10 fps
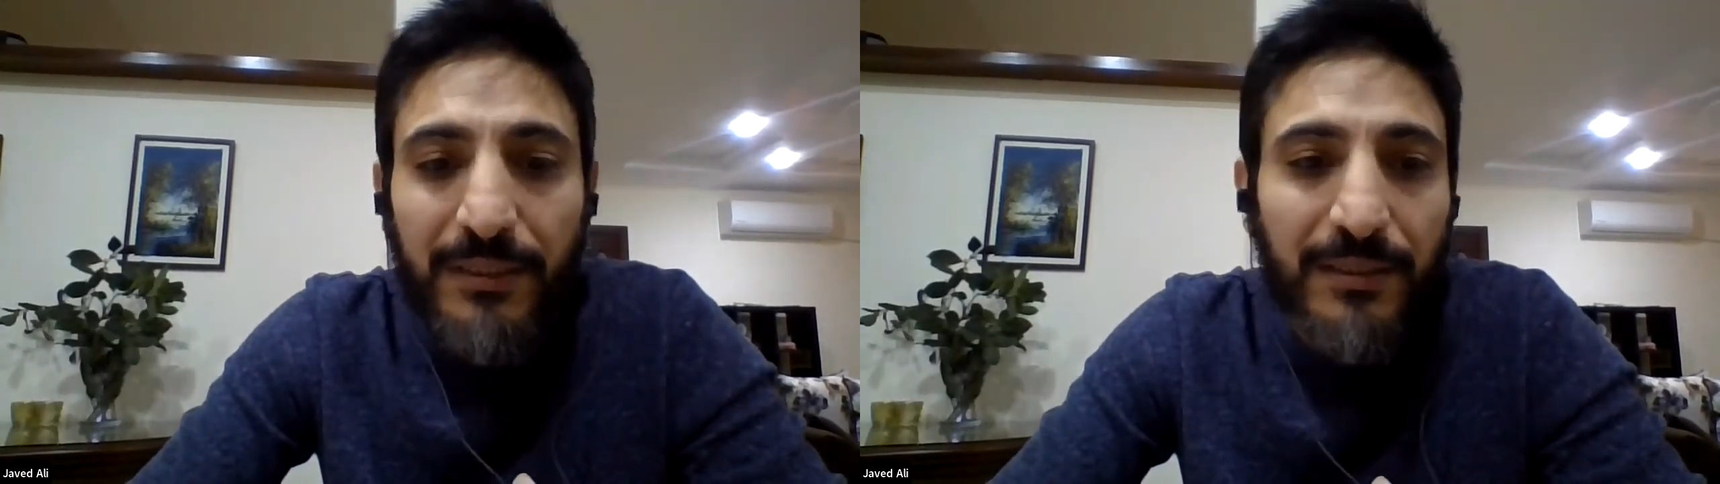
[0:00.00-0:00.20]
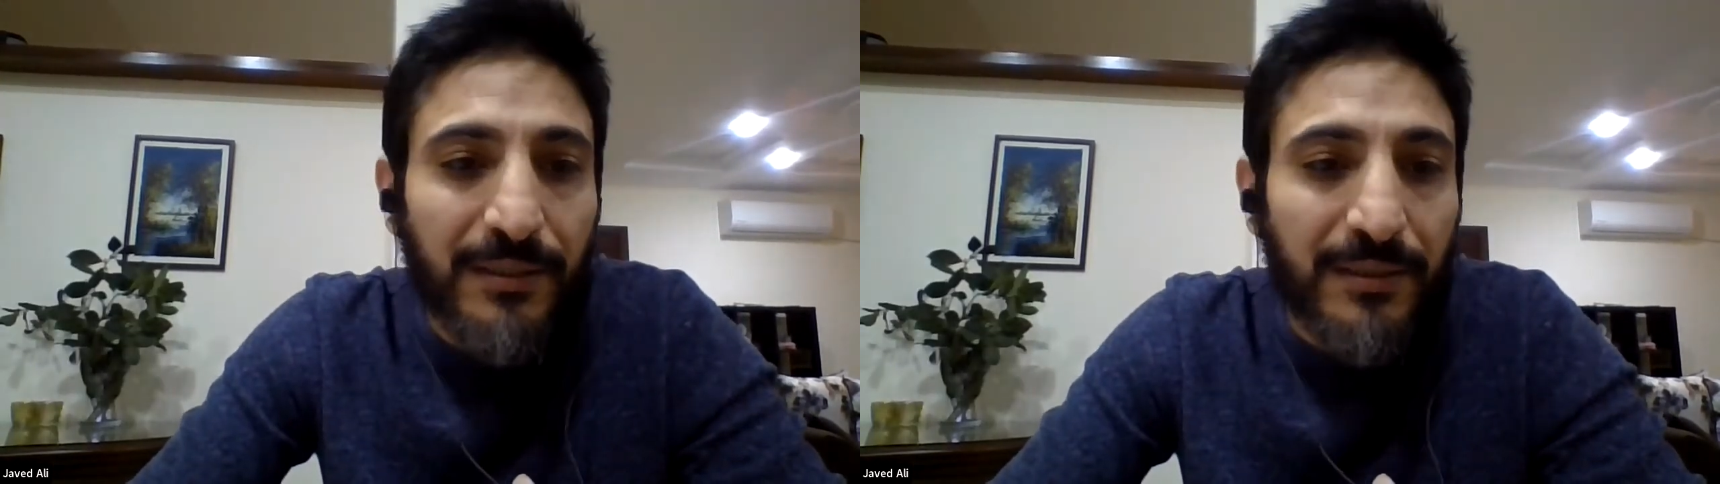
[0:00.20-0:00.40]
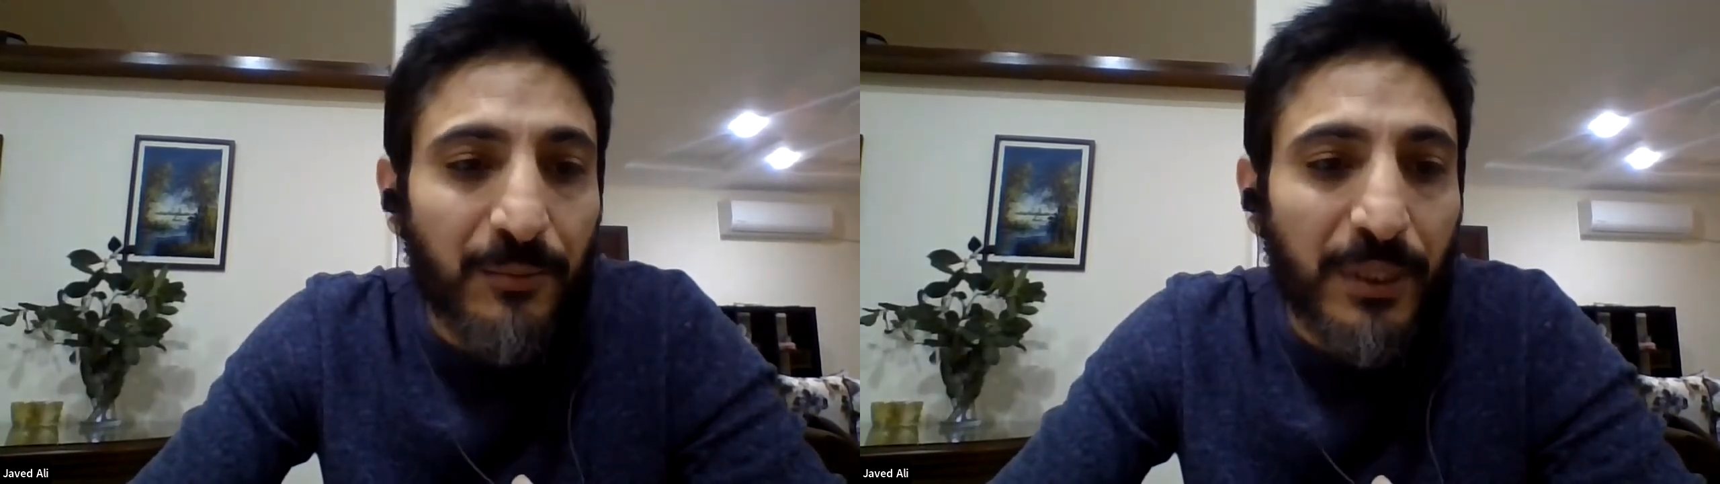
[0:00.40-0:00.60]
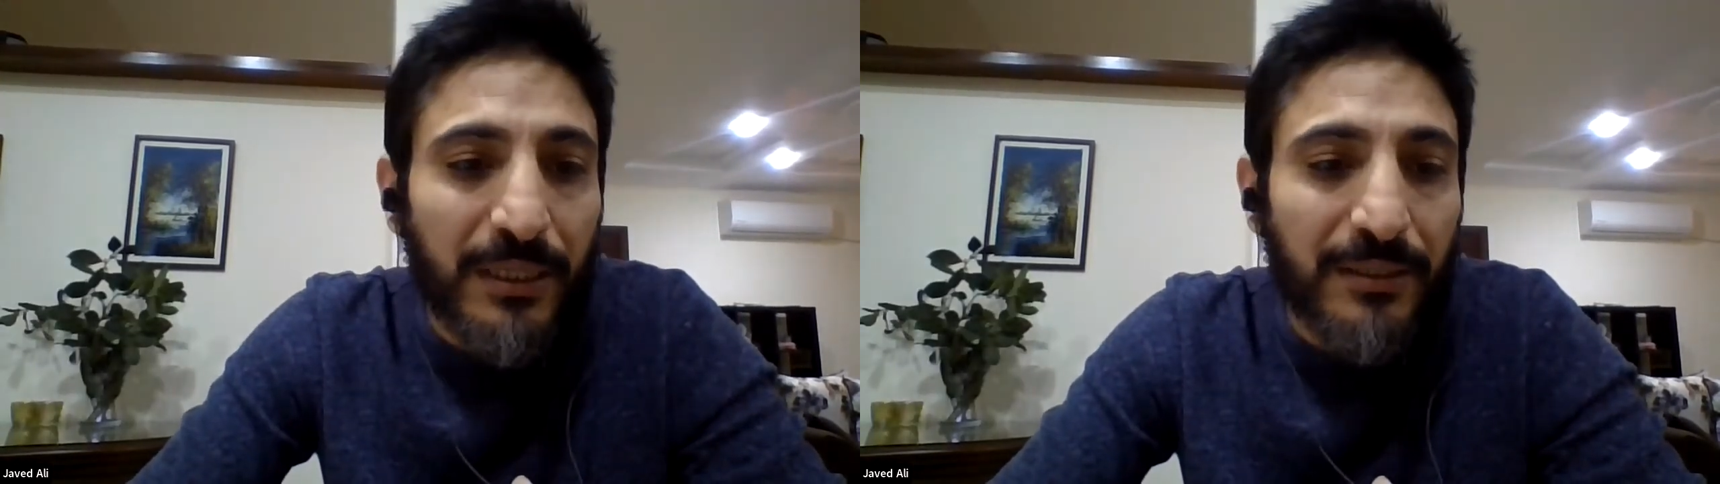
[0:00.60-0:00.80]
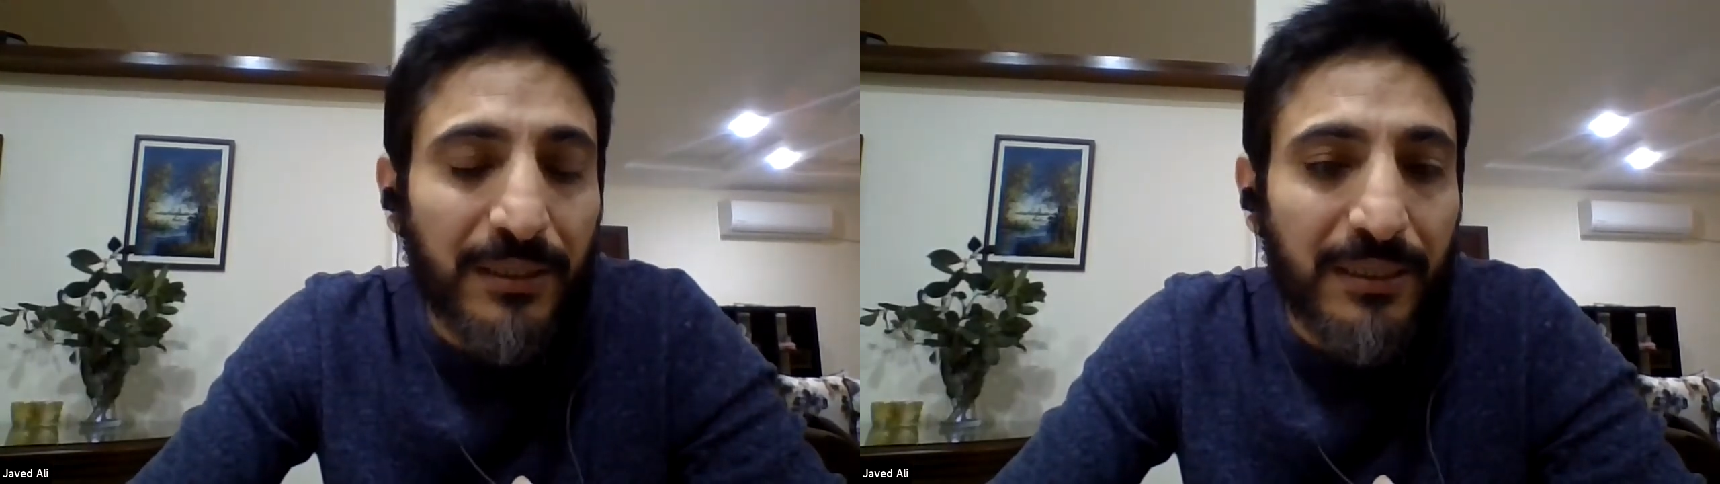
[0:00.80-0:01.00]

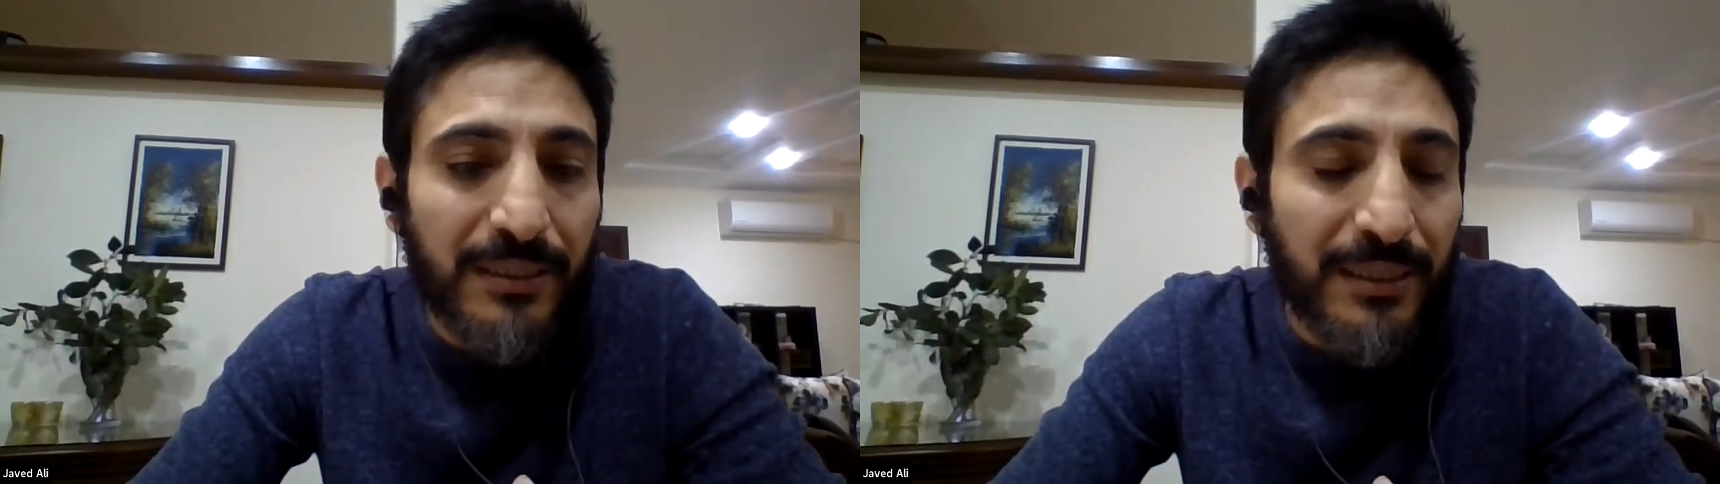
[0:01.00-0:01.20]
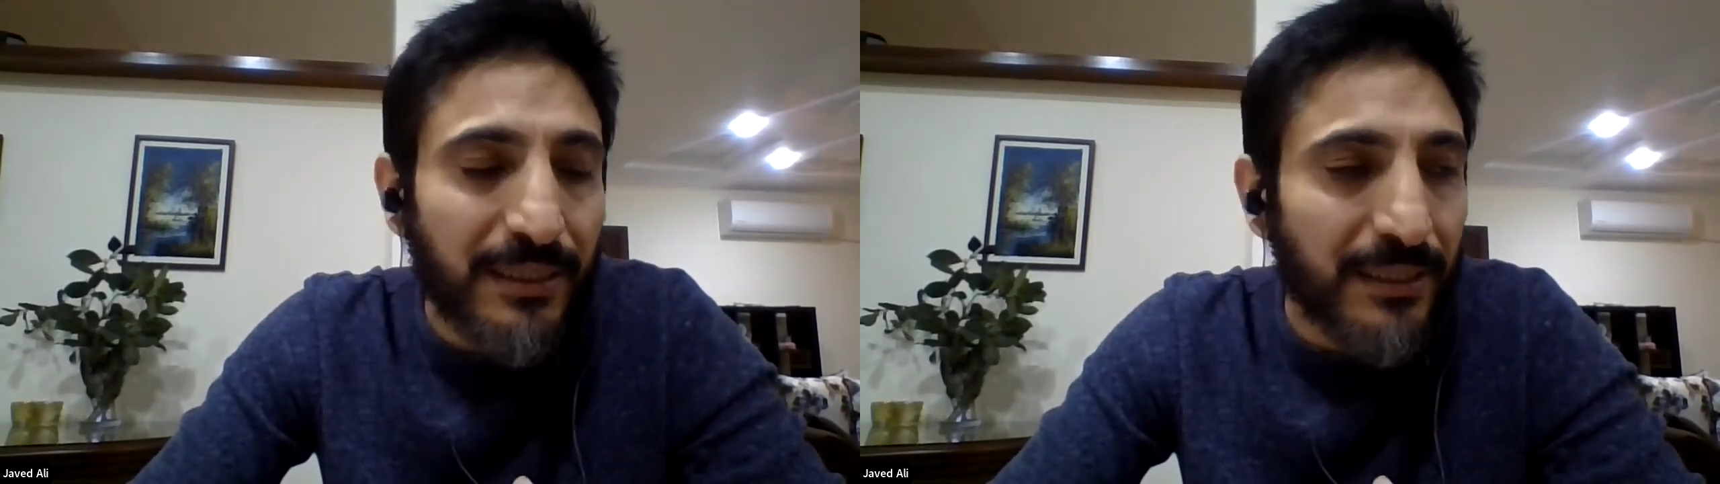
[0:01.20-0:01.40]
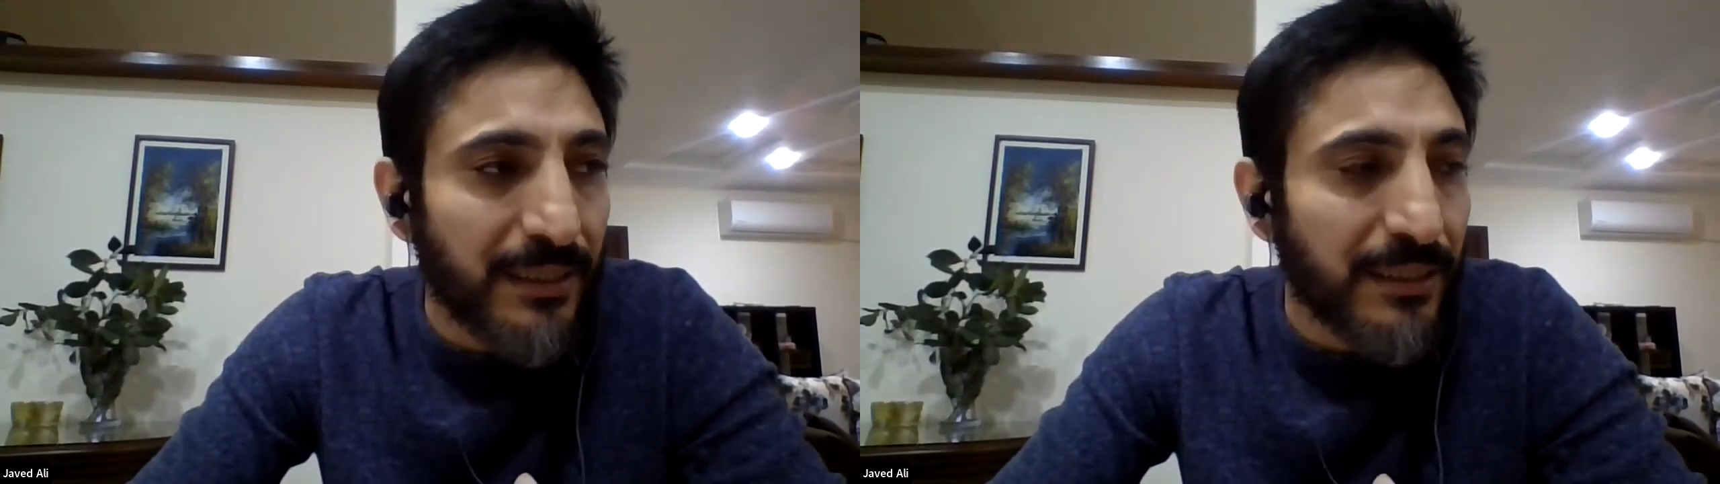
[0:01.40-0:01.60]
the